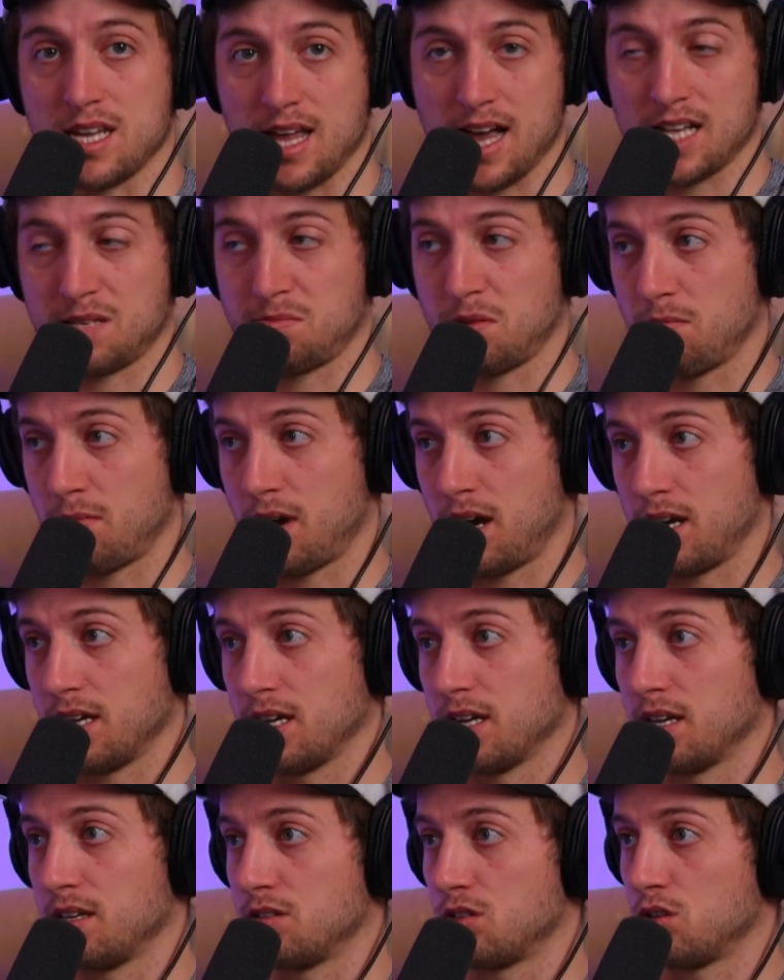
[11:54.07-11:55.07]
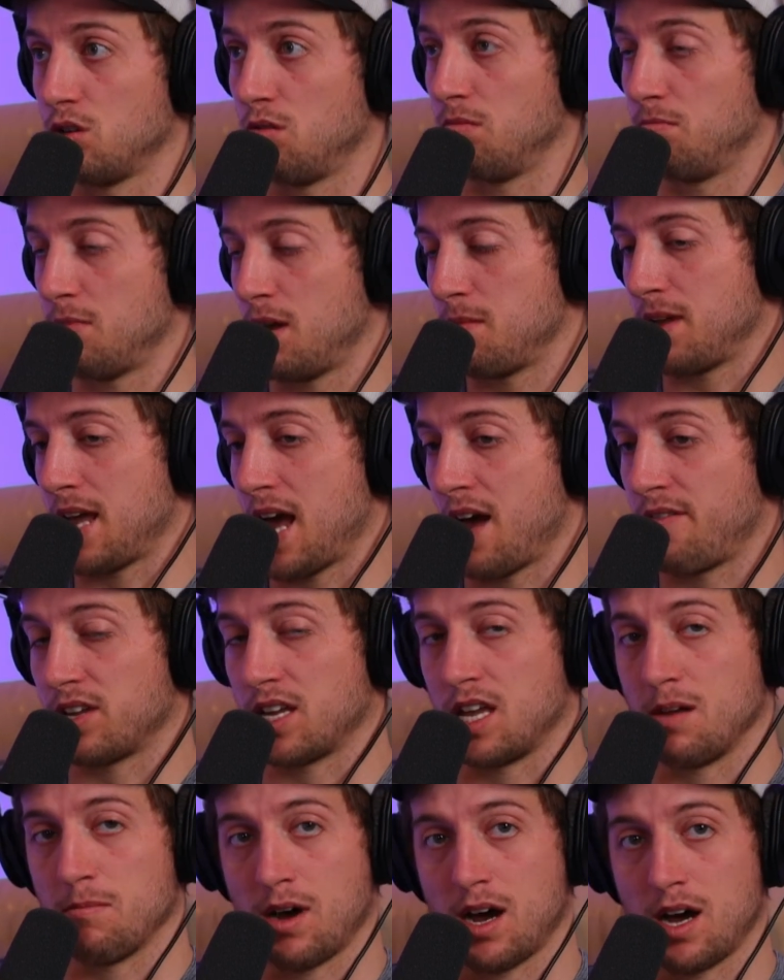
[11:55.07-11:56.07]
He has been mining. And so maybe
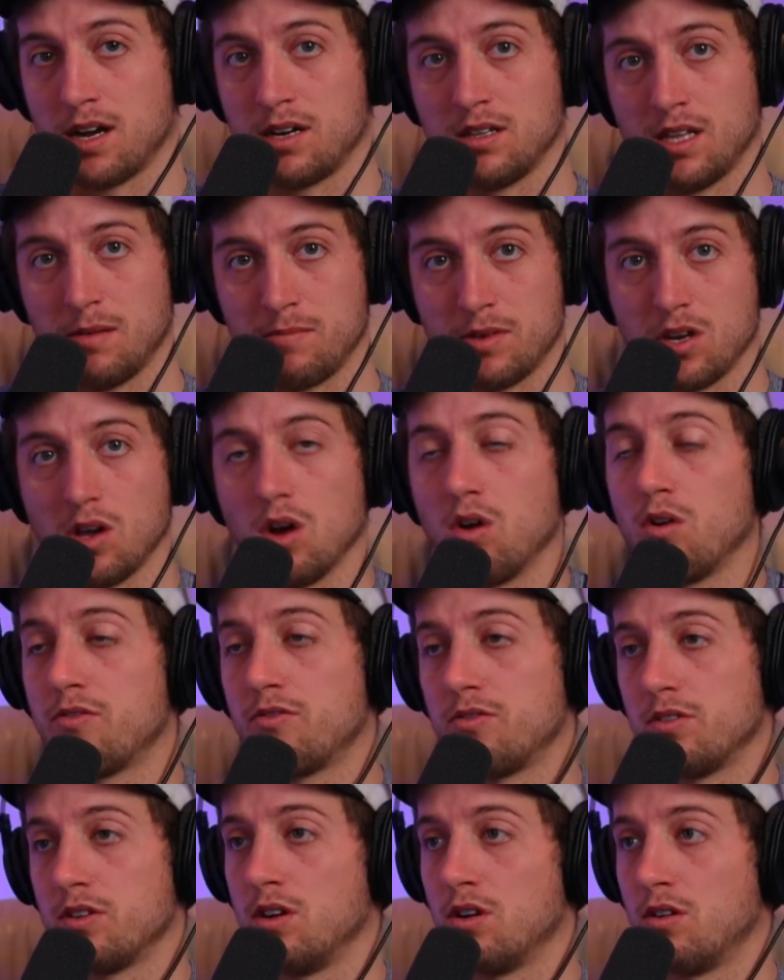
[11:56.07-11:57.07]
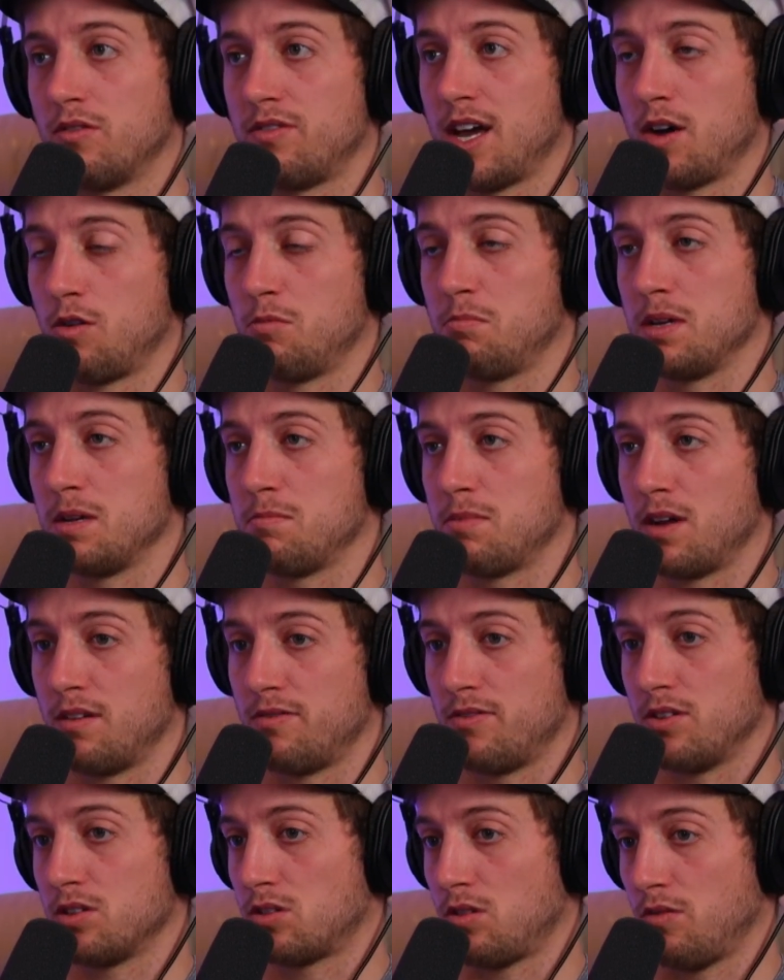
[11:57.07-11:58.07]
having him on, let me know if that would be
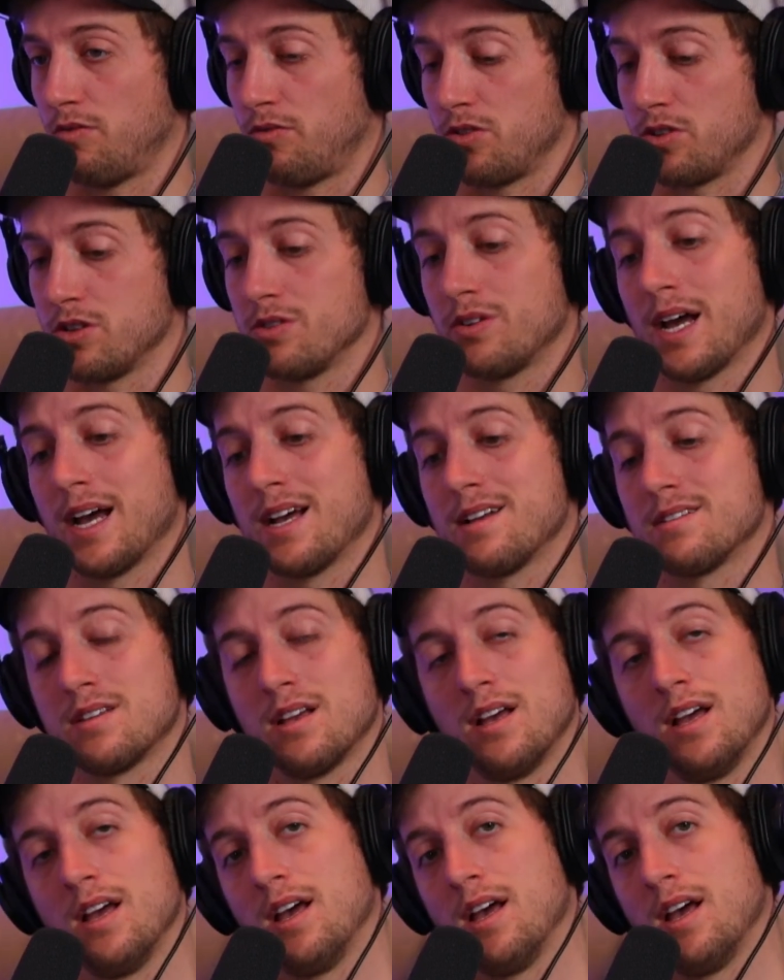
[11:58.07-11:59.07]
beneficial for you guys.